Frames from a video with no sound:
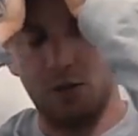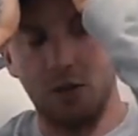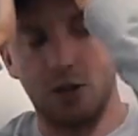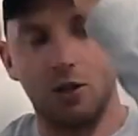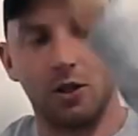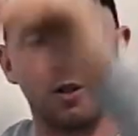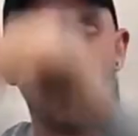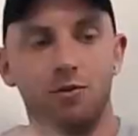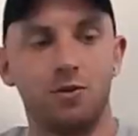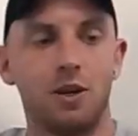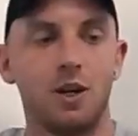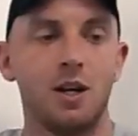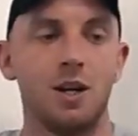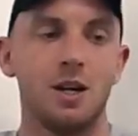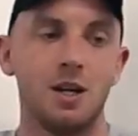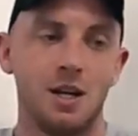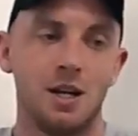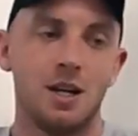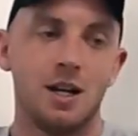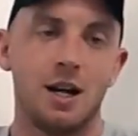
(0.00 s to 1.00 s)
kind of
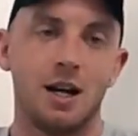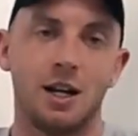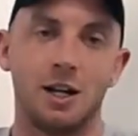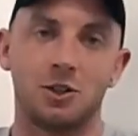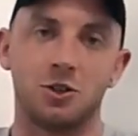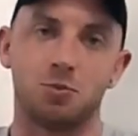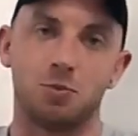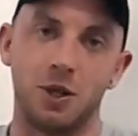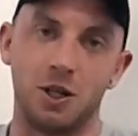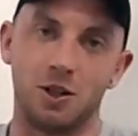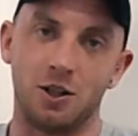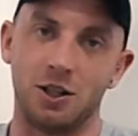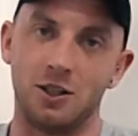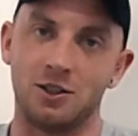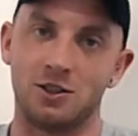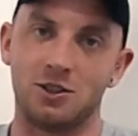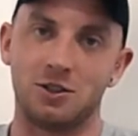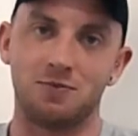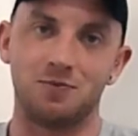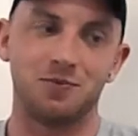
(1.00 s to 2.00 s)
an
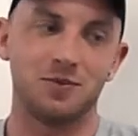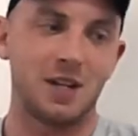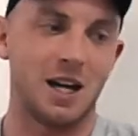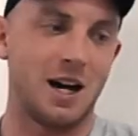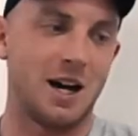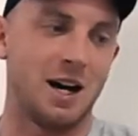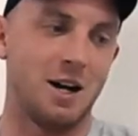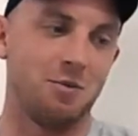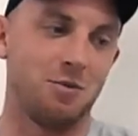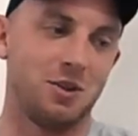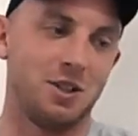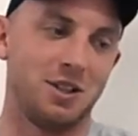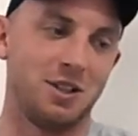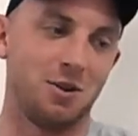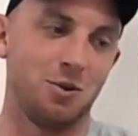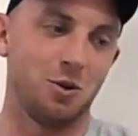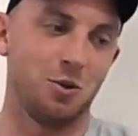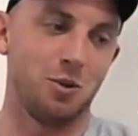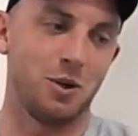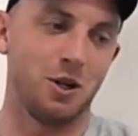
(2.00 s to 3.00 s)
experience to
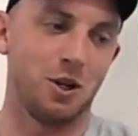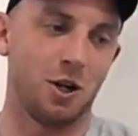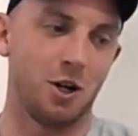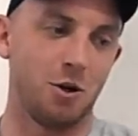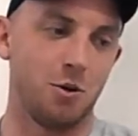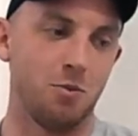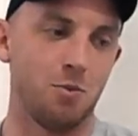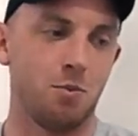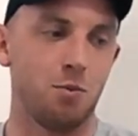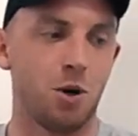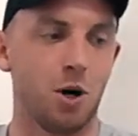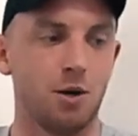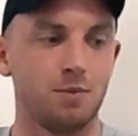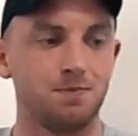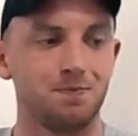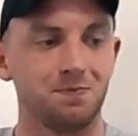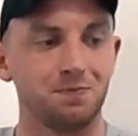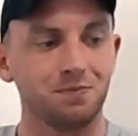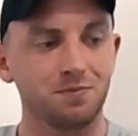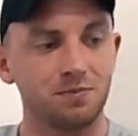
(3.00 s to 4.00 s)
do it with her.
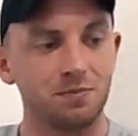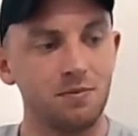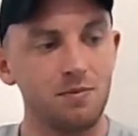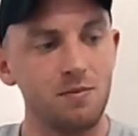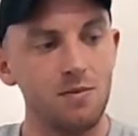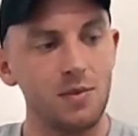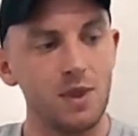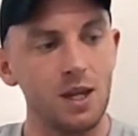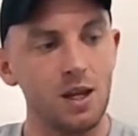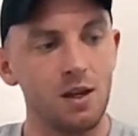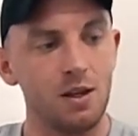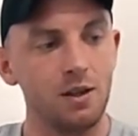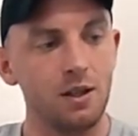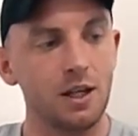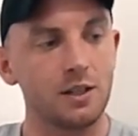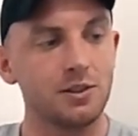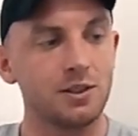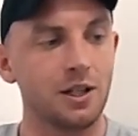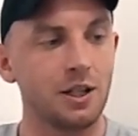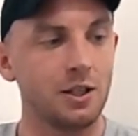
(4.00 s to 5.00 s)
But
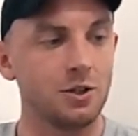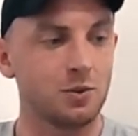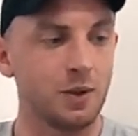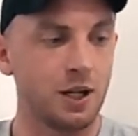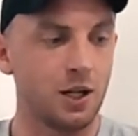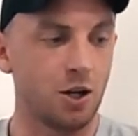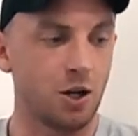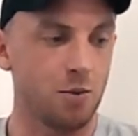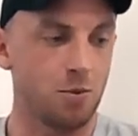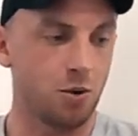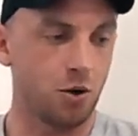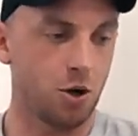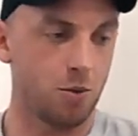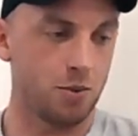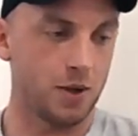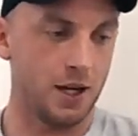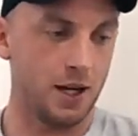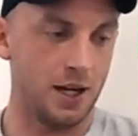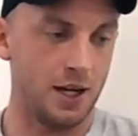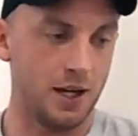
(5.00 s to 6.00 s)
yesterday as well, I put
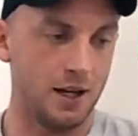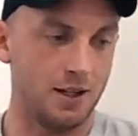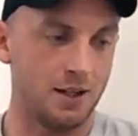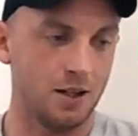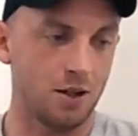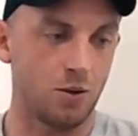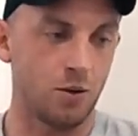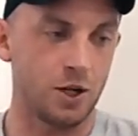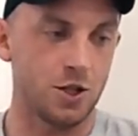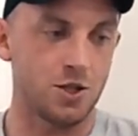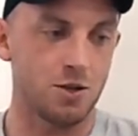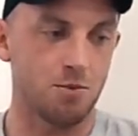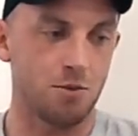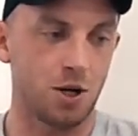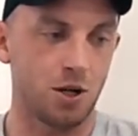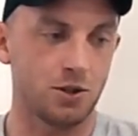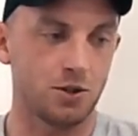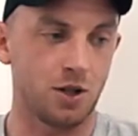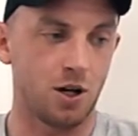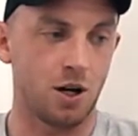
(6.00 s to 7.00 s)
up a little question
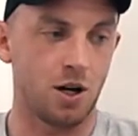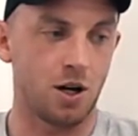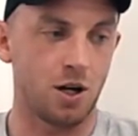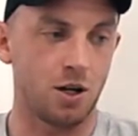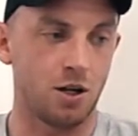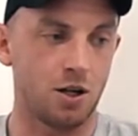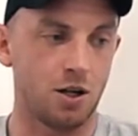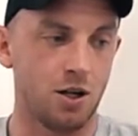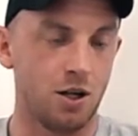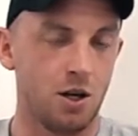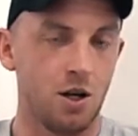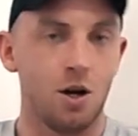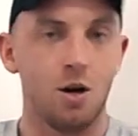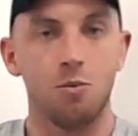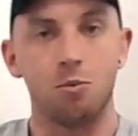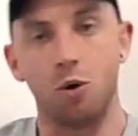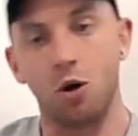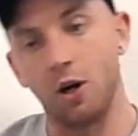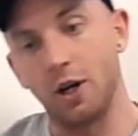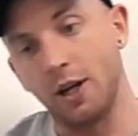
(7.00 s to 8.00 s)
box on
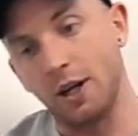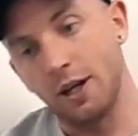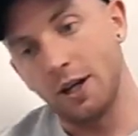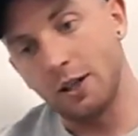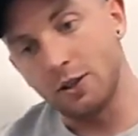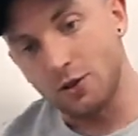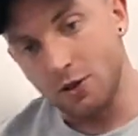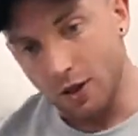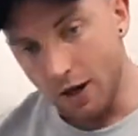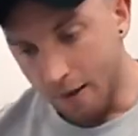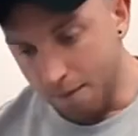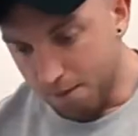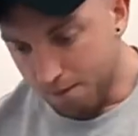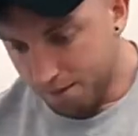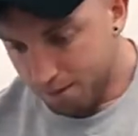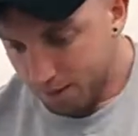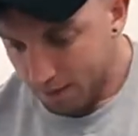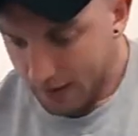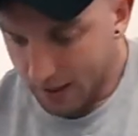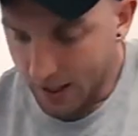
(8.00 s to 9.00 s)
my Instagram,
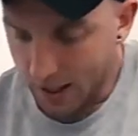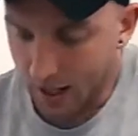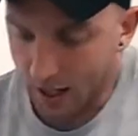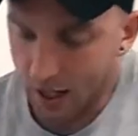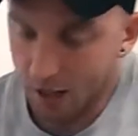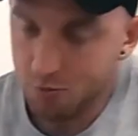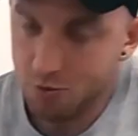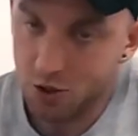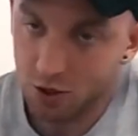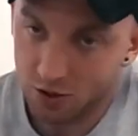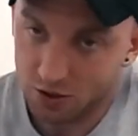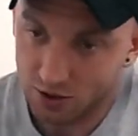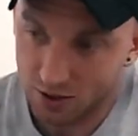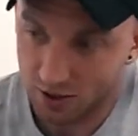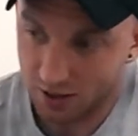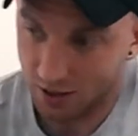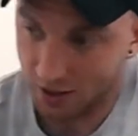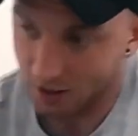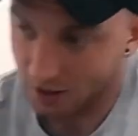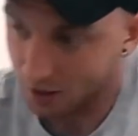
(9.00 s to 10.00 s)
just
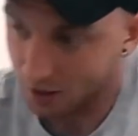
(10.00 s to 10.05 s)
to